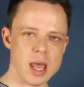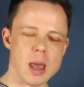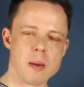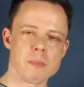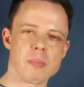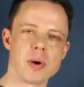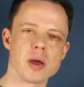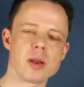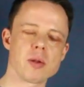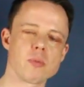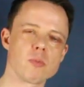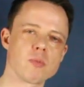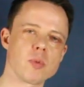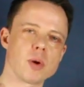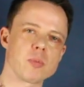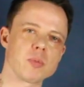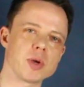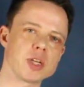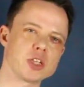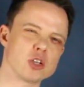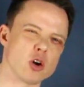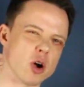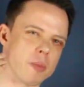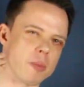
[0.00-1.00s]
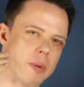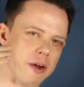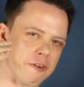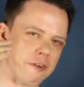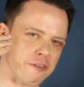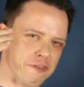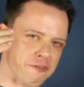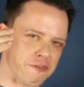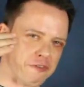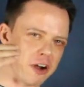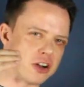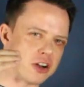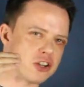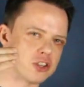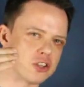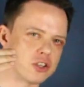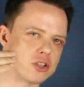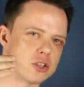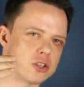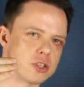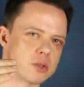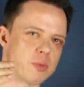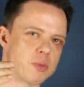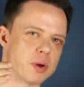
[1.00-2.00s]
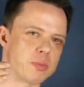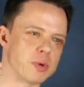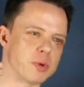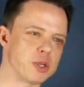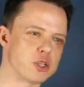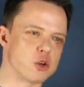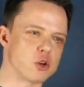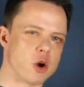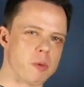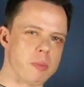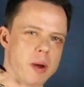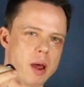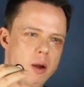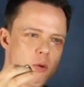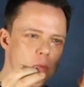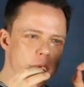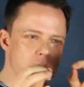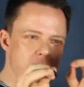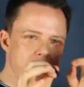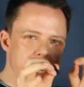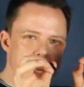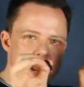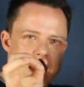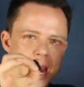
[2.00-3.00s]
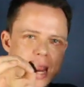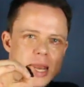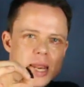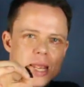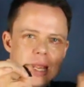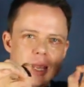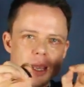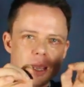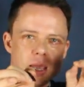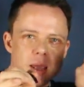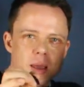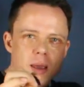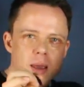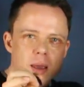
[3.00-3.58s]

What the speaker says: But when we talk about functions, when we talk about relating